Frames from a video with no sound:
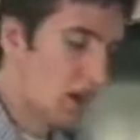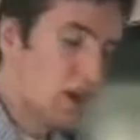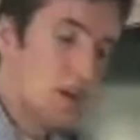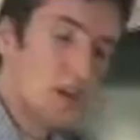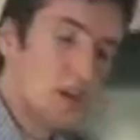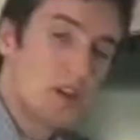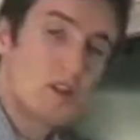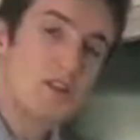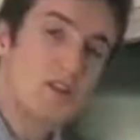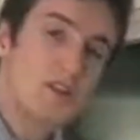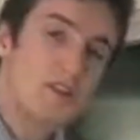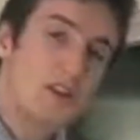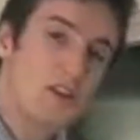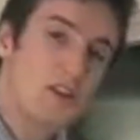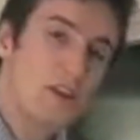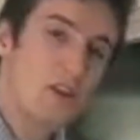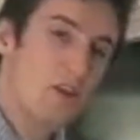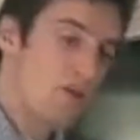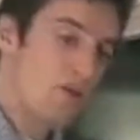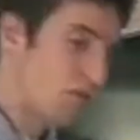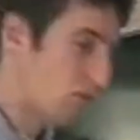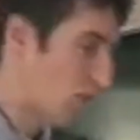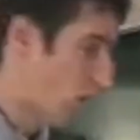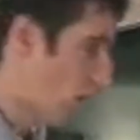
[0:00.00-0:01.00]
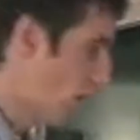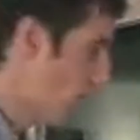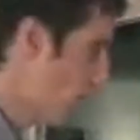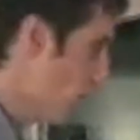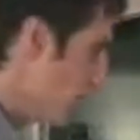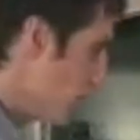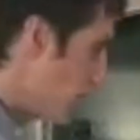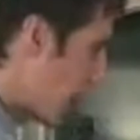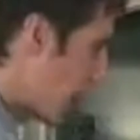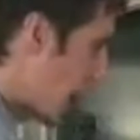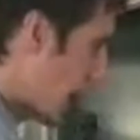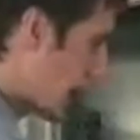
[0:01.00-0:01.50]
You're just going to throw the
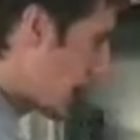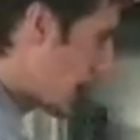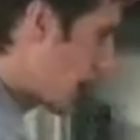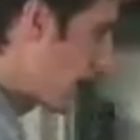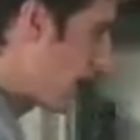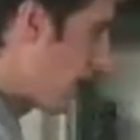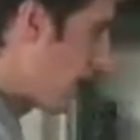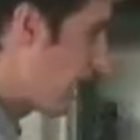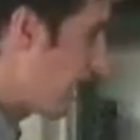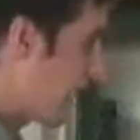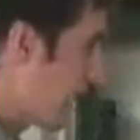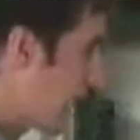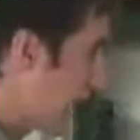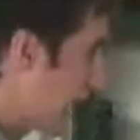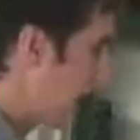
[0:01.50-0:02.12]
deck, it